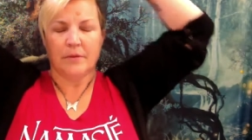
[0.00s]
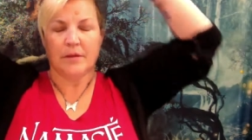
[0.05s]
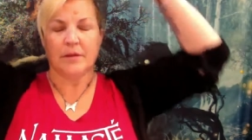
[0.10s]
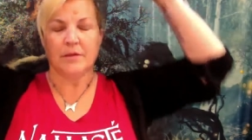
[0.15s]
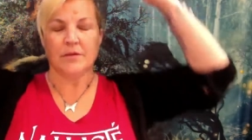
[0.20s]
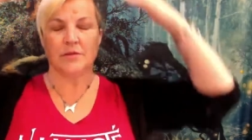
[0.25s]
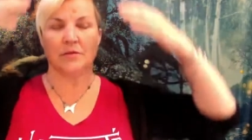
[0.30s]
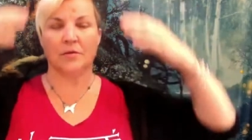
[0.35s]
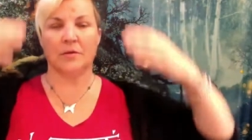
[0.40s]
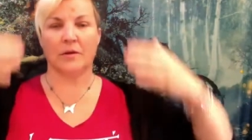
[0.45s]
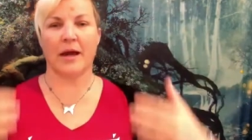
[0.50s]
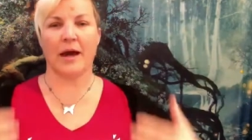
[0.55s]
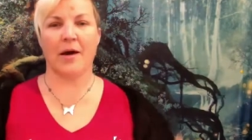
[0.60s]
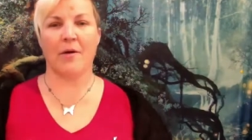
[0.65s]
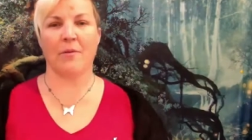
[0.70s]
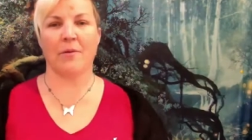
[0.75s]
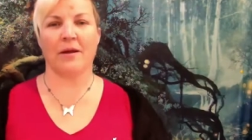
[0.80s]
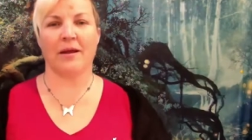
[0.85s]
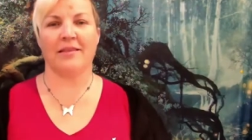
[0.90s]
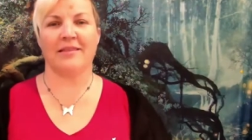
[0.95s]
So
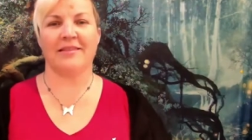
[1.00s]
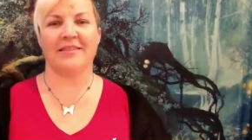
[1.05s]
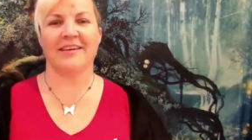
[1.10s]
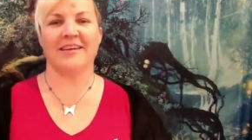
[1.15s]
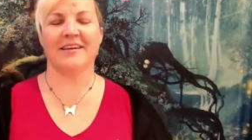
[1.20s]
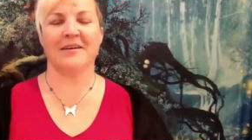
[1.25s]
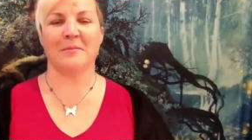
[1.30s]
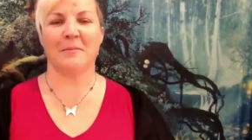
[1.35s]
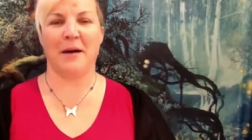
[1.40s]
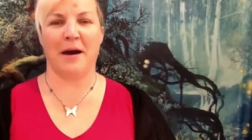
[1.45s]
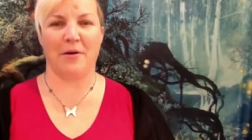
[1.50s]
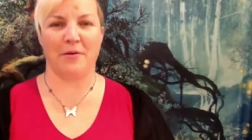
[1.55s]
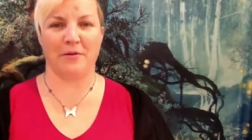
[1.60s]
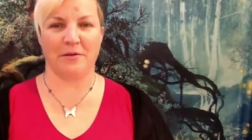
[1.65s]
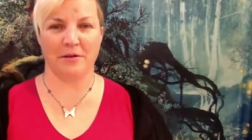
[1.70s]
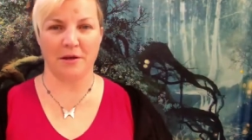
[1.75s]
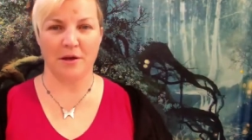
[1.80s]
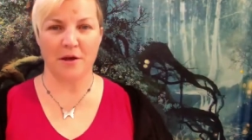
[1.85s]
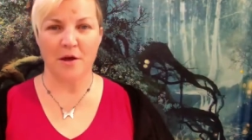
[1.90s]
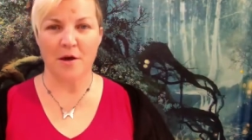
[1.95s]
now, when I think
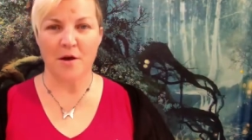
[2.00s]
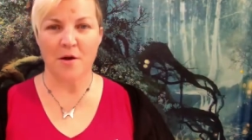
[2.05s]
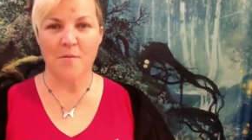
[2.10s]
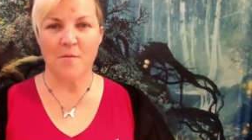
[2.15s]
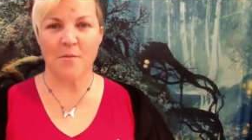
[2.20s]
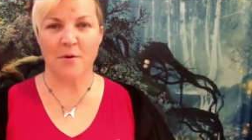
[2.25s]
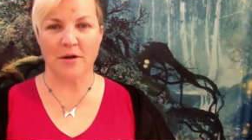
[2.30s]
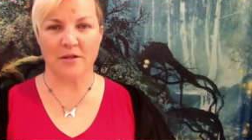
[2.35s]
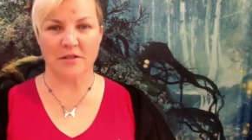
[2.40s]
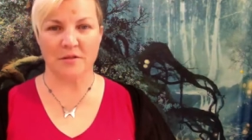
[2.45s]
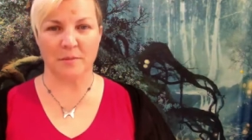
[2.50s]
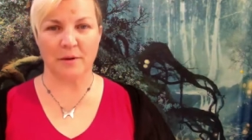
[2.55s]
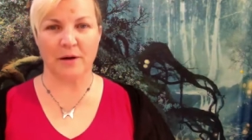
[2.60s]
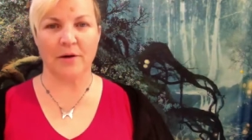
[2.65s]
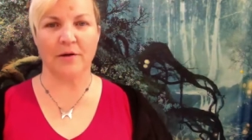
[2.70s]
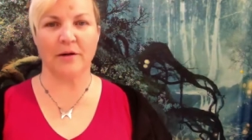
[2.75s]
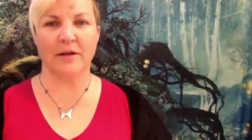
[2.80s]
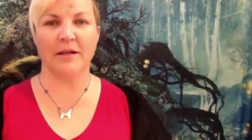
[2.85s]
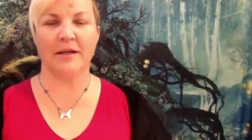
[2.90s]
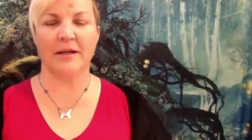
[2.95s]
about
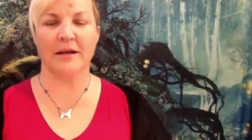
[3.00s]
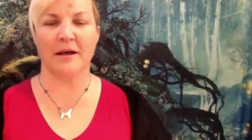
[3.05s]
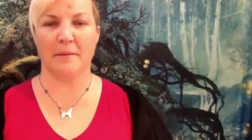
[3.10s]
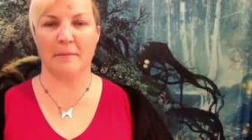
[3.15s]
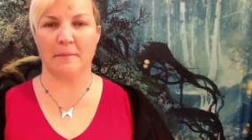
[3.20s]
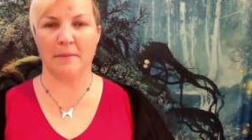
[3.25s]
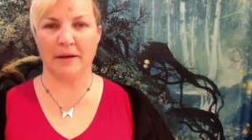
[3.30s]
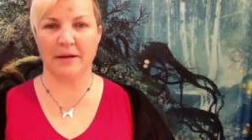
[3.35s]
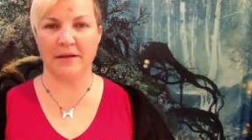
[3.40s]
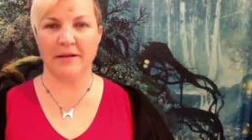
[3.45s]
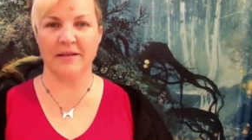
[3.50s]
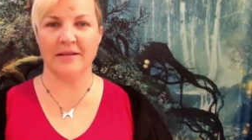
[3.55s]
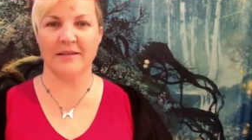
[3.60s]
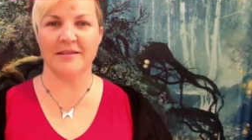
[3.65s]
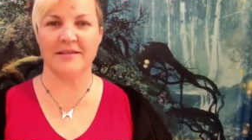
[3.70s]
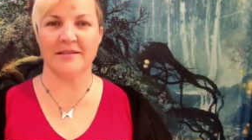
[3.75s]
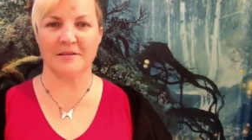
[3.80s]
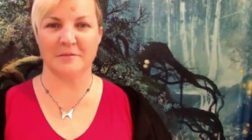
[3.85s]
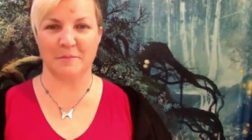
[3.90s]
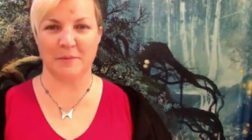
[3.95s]
prosperity,
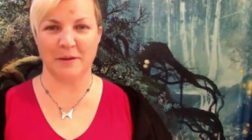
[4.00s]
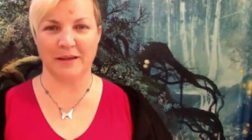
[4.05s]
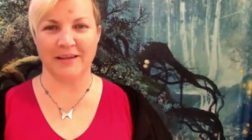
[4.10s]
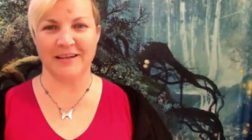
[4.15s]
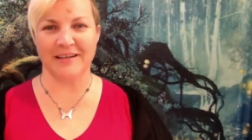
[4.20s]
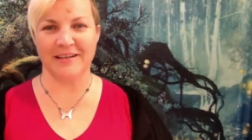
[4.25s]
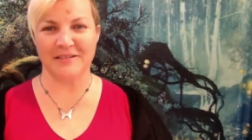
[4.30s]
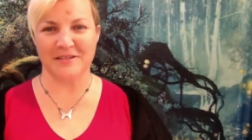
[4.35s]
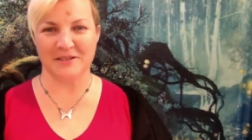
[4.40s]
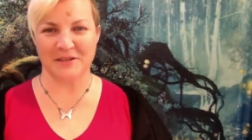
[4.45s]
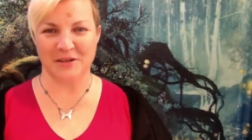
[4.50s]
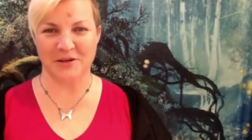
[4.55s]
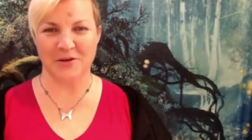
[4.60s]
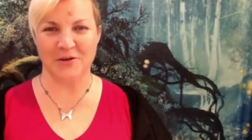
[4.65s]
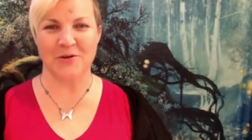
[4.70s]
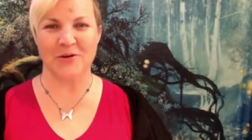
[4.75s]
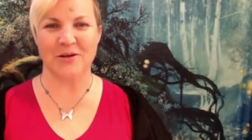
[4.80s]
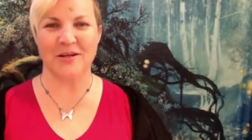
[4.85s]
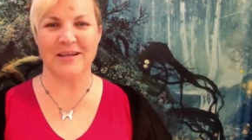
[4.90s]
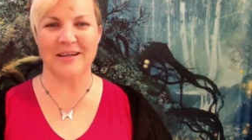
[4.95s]
abundance, stability,
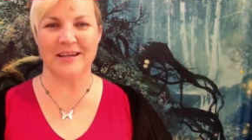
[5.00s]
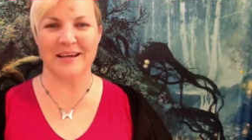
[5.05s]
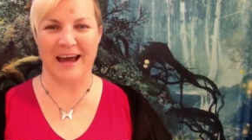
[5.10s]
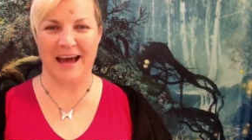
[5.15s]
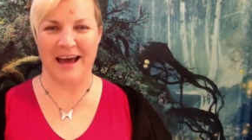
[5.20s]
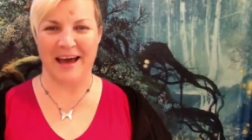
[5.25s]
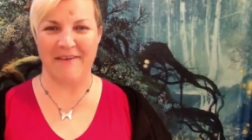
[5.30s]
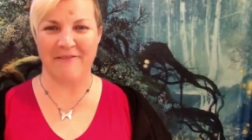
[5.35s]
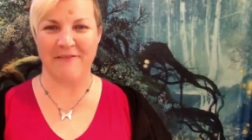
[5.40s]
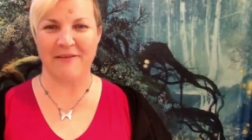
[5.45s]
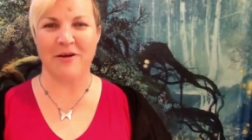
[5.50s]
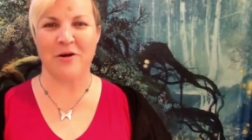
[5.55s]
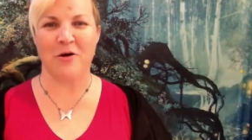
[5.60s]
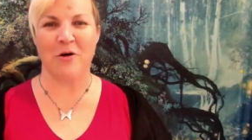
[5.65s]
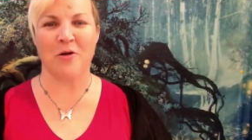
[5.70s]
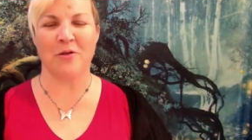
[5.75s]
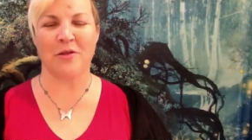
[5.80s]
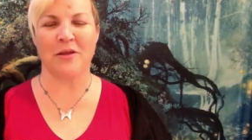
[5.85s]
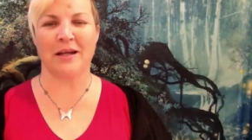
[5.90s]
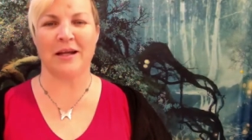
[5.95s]
security, having
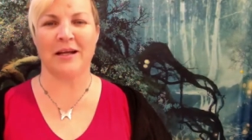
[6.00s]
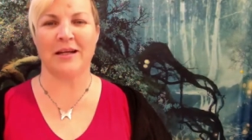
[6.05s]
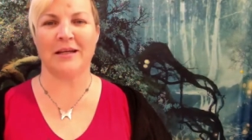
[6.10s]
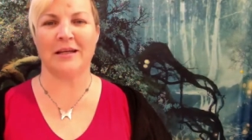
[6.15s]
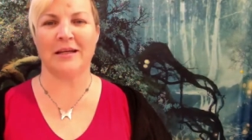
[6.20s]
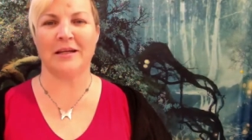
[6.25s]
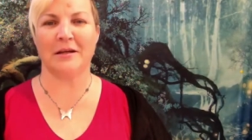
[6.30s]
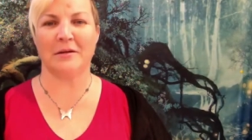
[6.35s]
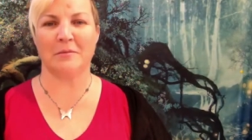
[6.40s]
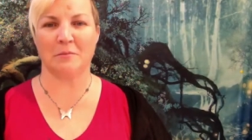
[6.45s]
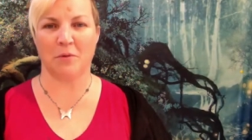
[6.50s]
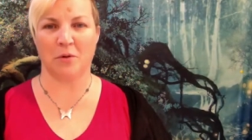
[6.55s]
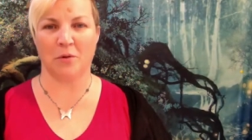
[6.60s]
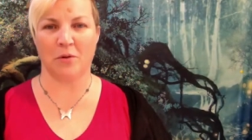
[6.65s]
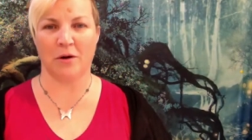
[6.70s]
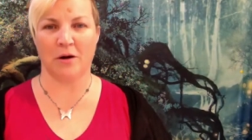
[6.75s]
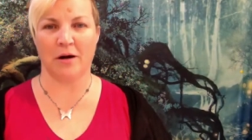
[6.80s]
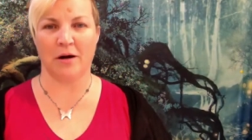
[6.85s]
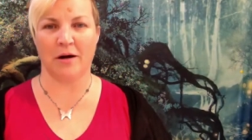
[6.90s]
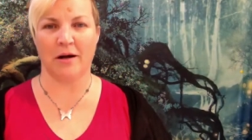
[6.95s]
all that I need and
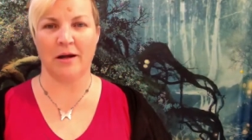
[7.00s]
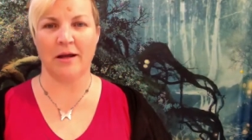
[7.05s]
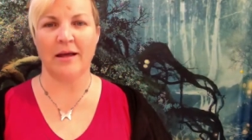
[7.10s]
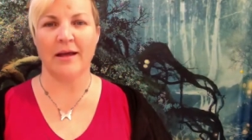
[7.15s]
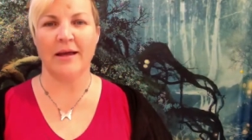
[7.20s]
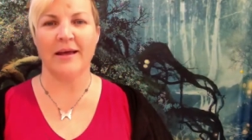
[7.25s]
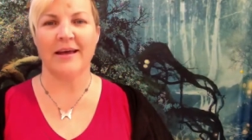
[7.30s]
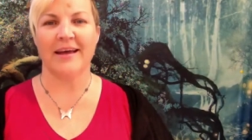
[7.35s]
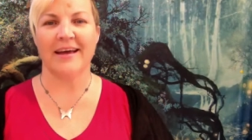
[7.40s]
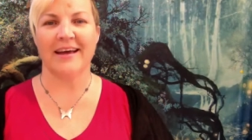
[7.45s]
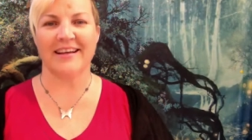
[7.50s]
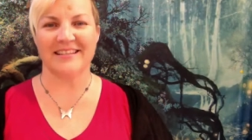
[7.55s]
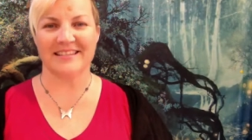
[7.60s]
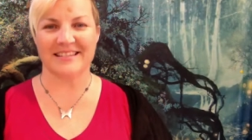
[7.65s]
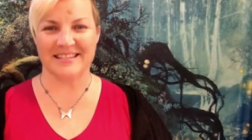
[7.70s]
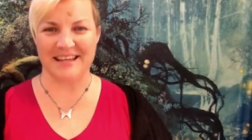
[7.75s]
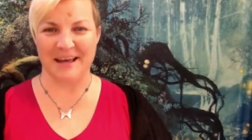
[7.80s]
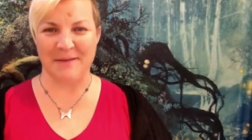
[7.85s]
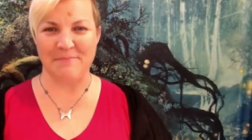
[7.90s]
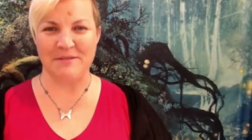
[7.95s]
more,
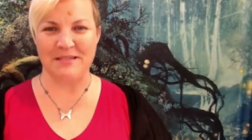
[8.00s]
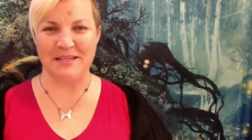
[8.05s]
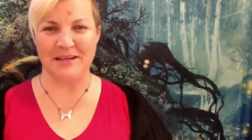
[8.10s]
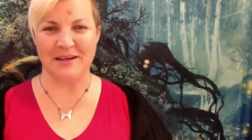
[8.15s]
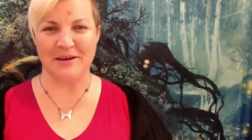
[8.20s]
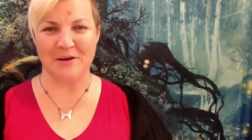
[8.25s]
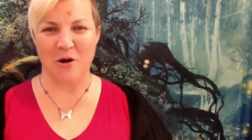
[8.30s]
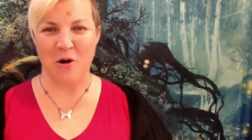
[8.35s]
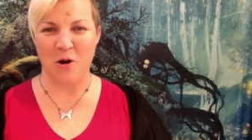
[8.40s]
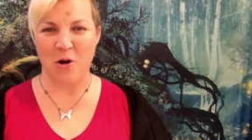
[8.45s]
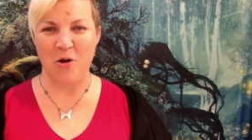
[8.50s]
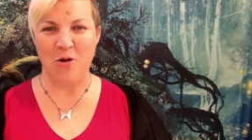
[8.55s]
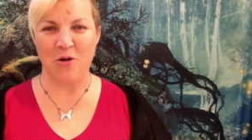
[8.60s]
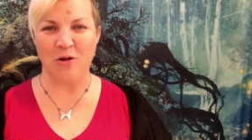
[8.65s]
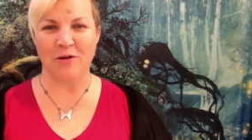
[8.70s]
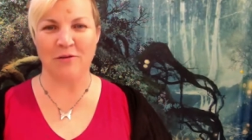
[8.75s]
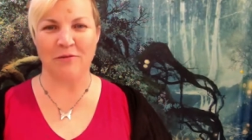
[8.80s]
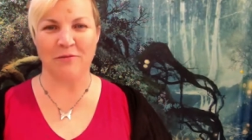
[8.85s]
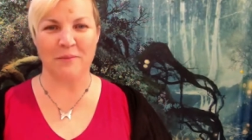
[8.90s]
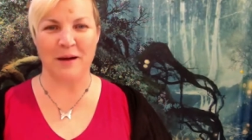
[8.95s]
accepting
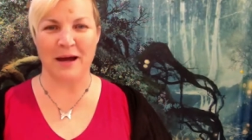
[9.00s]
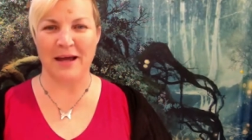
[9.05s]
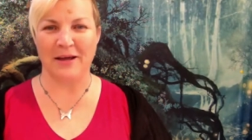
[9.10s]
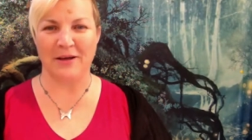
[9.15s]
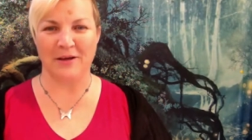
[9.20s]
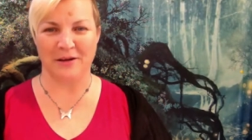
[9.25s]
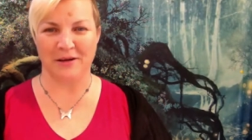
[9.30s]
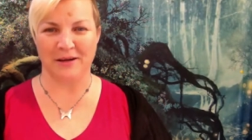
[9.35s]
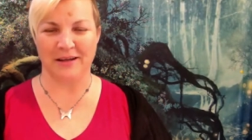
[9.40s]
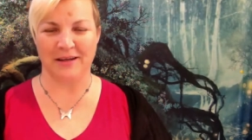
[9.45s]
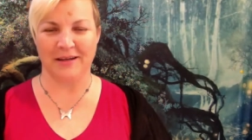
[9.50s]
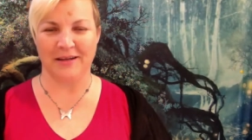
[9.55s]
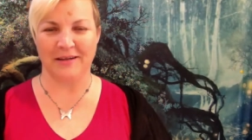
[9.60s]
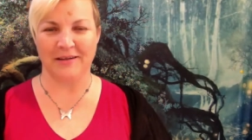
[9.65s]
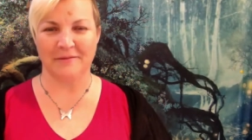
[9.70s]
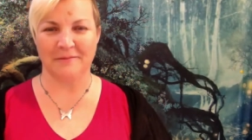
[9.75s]
all of my good,